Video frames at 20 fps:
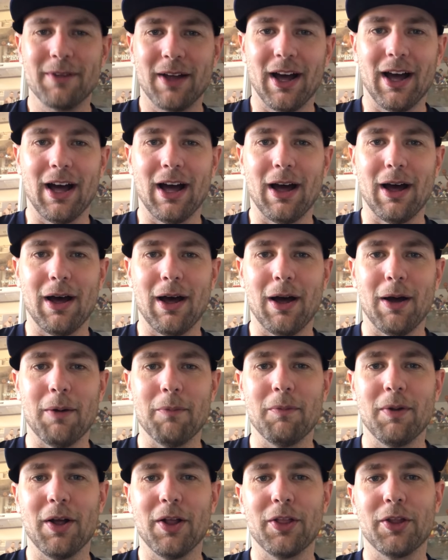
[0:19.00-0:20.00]
A
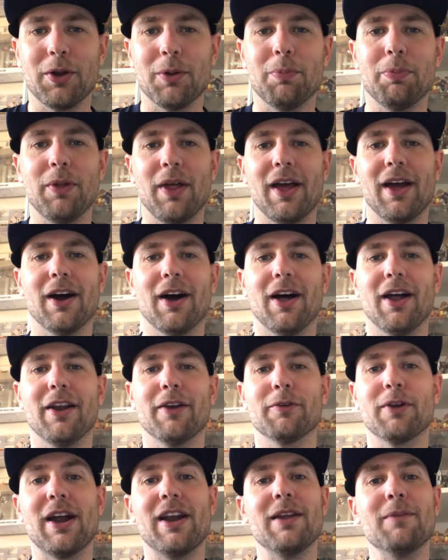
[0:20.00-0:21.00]
little play
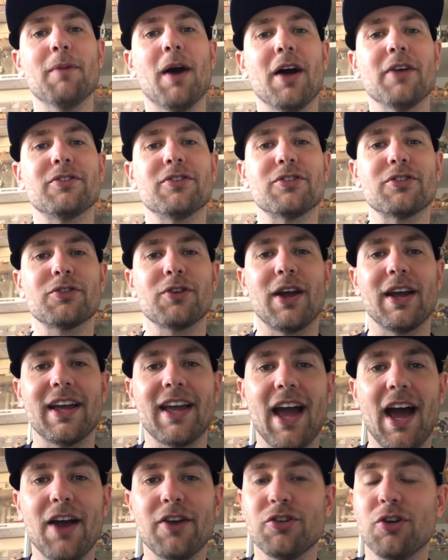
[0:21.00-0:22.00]
on Randy Moss's Straight
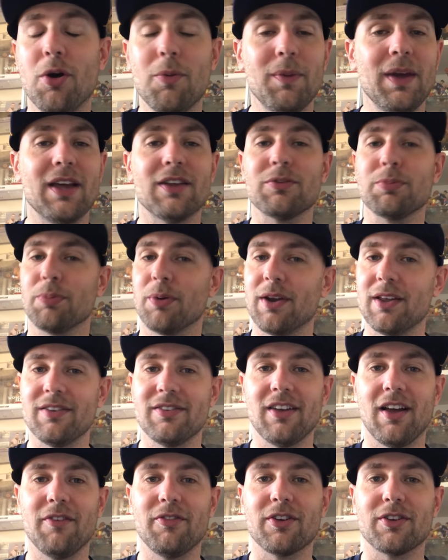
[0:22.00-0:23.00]
Cash Homie. It's pretty
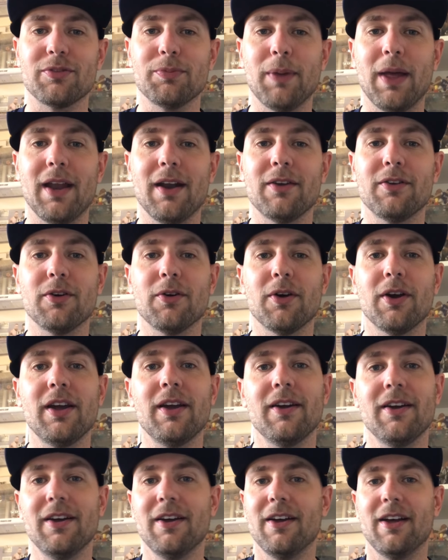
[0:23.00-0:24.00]

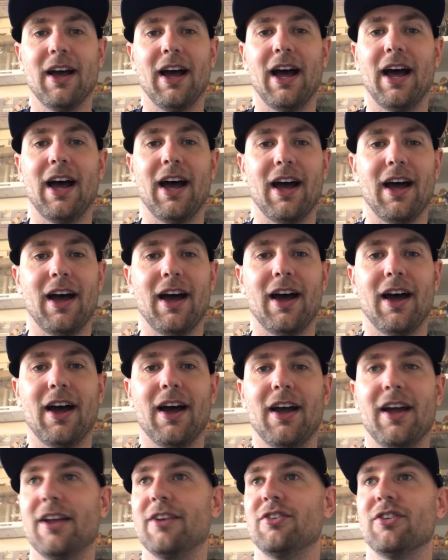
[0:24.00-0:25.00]
self-explanatory.
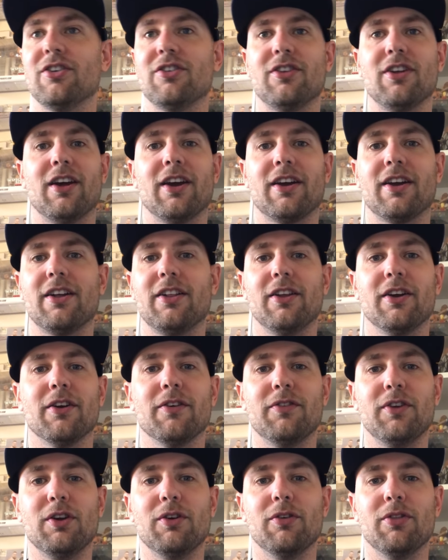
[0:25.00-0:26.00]
It's just a
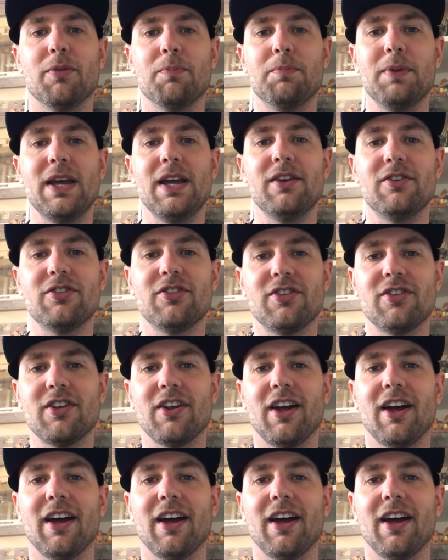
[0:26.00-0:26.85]
clear view of the beach.